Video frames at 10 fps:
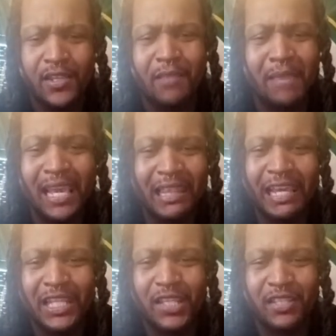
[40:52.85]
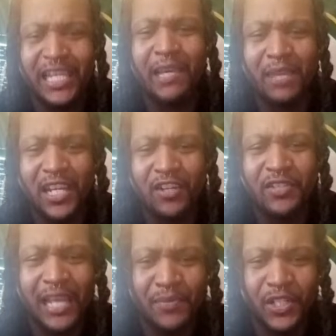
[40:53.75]
The man led the team in
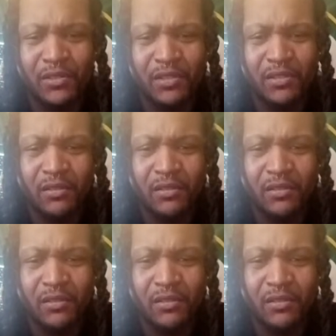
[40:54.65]
interceptions.